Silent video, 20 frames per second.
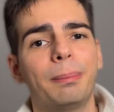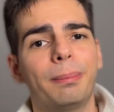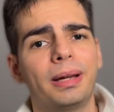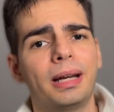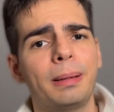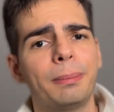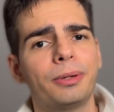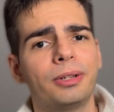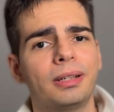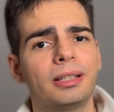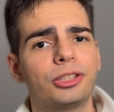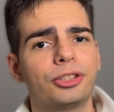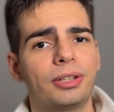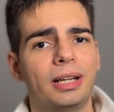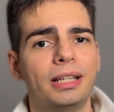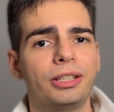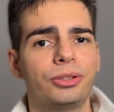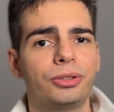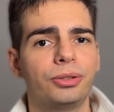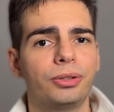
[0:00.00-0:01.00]
but I'm gonna
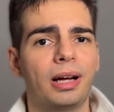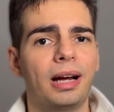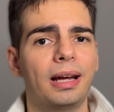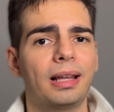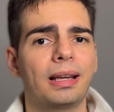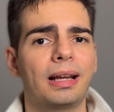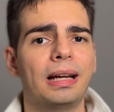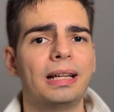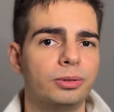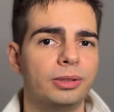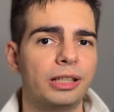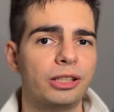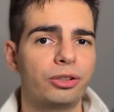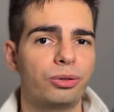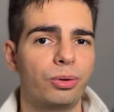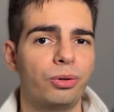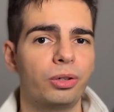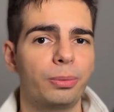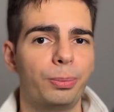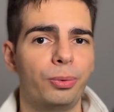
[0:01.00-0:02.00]
try to highlight the
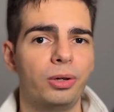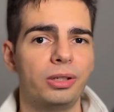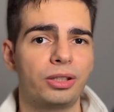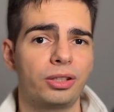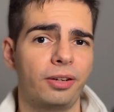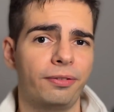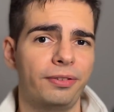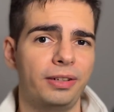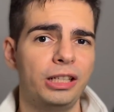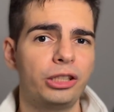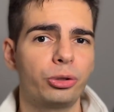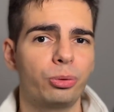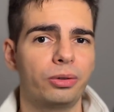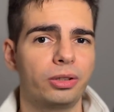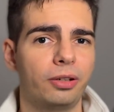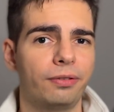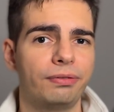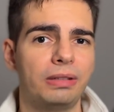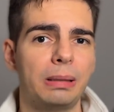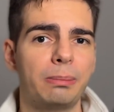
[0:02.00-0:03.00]
strong points of each one
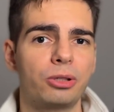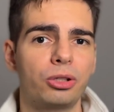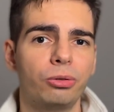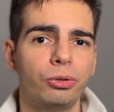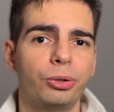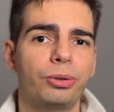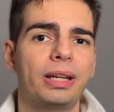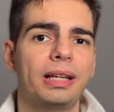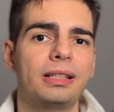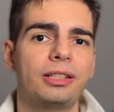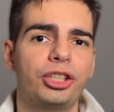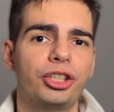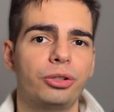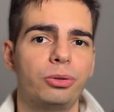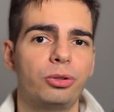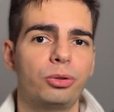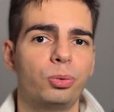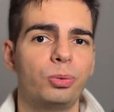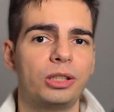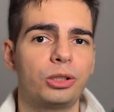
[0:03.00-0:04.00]
of them so you can
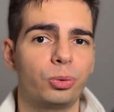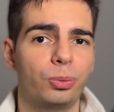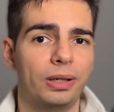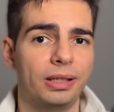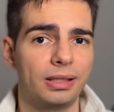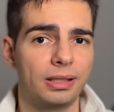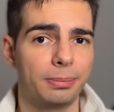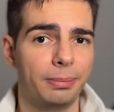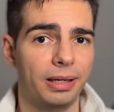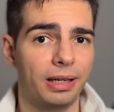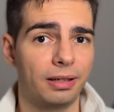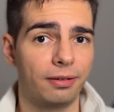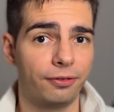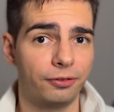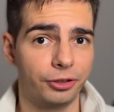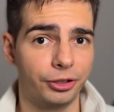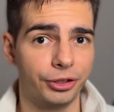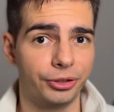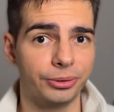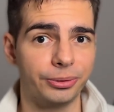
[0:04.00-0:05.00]
choose which one is better
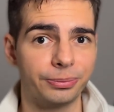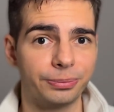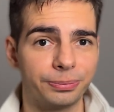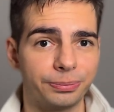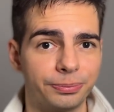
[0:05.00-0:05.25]
for you.